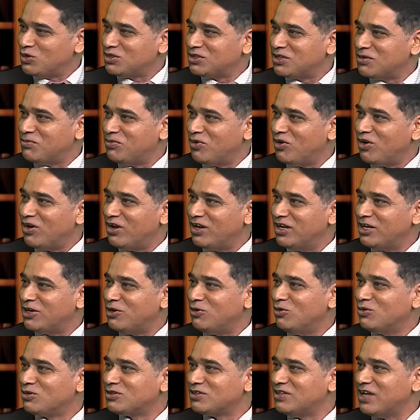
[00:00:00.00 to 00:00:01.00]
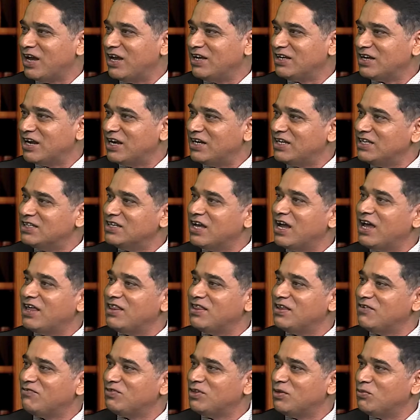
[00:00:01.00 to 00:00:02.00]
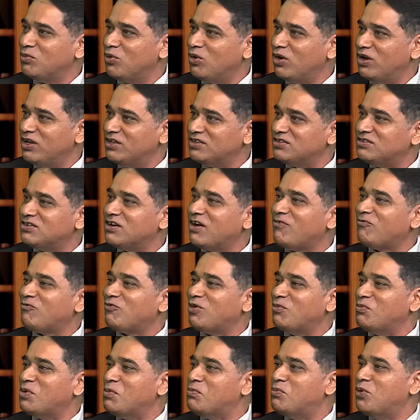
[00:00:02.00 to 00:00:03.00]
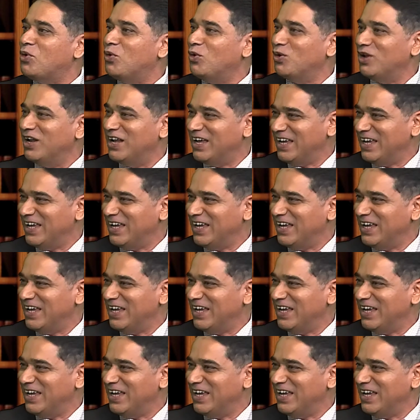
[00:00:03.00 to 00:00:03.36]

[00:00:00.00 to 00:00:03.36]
the ball, it looks like as if the ball is dropped from a pole.